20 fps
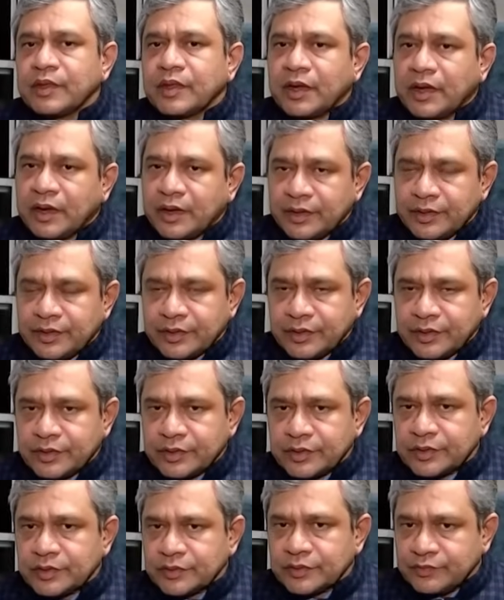and
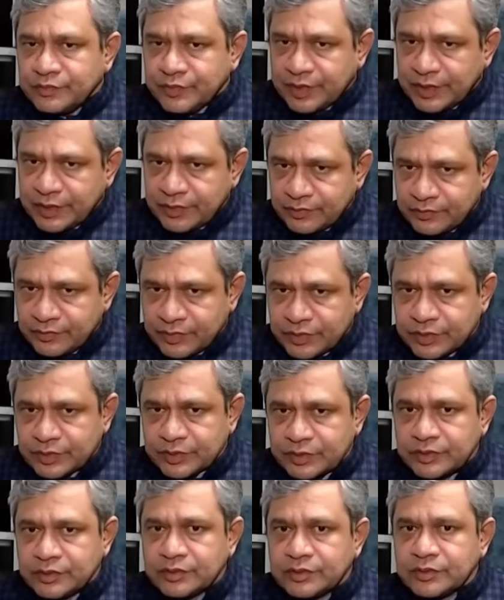we have
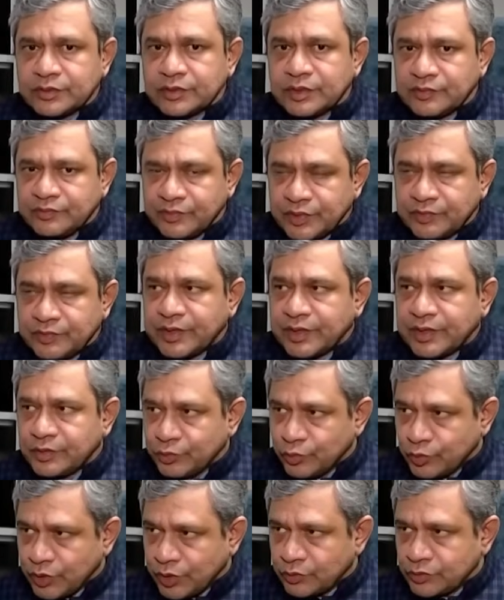had
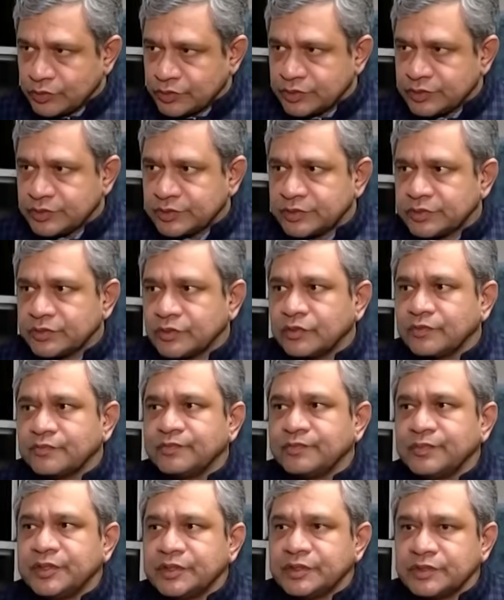2 rounds of
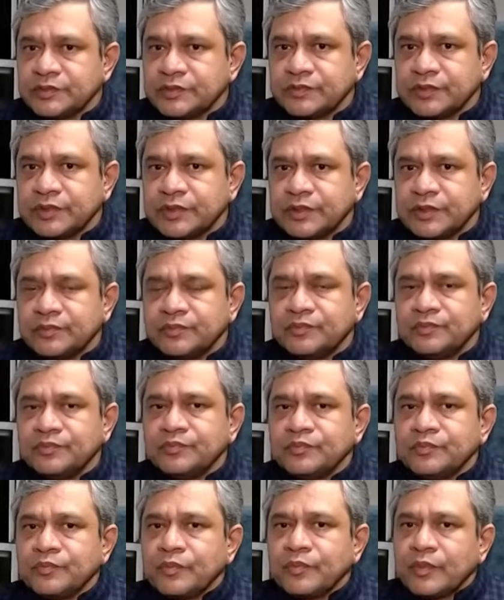meetings with them,
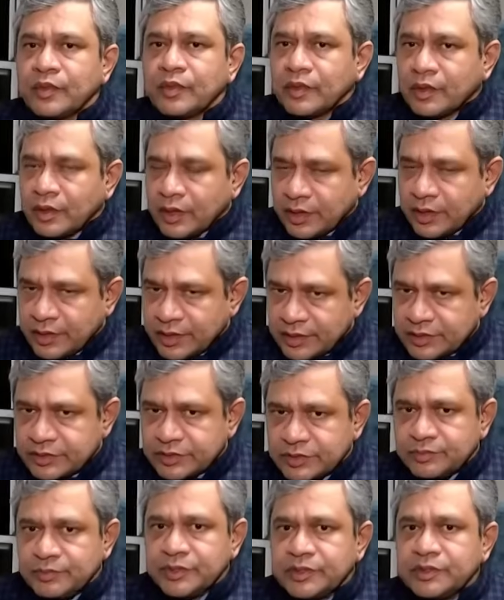and
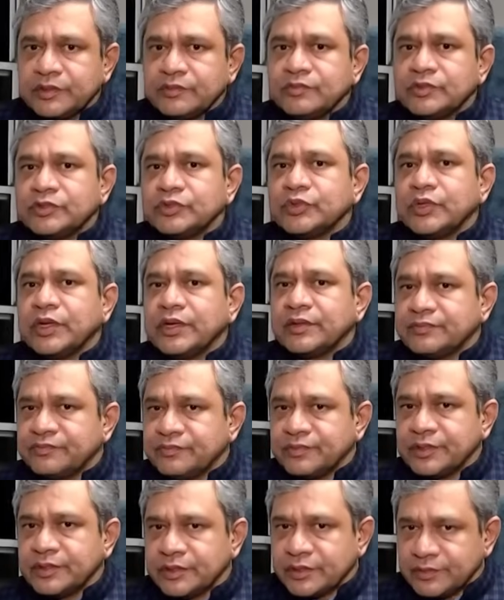next meeting we should have
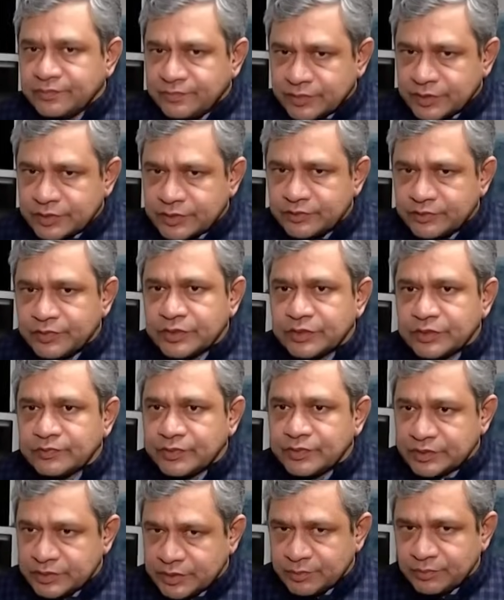within the first week of
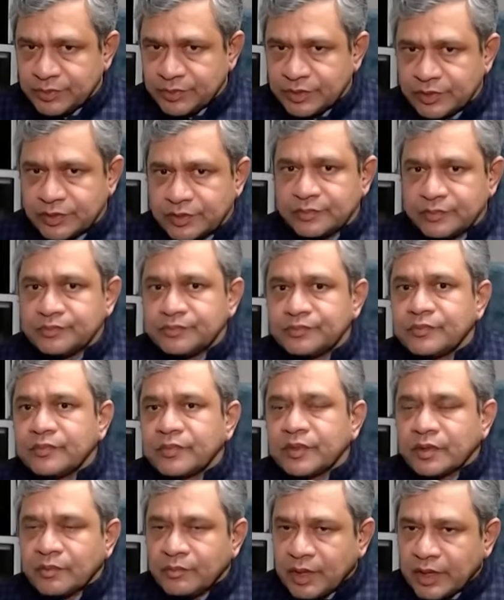December.
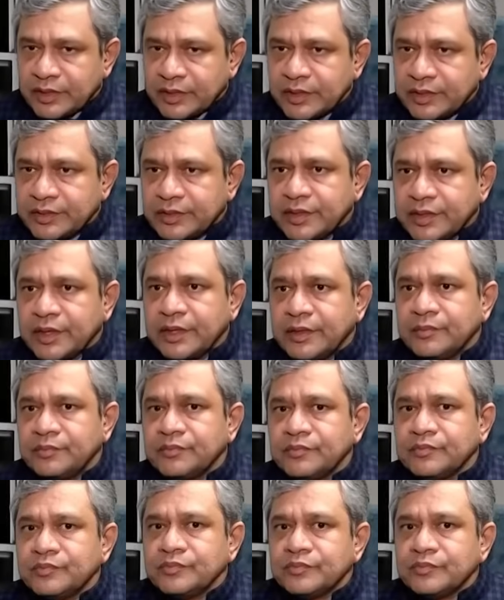By that time,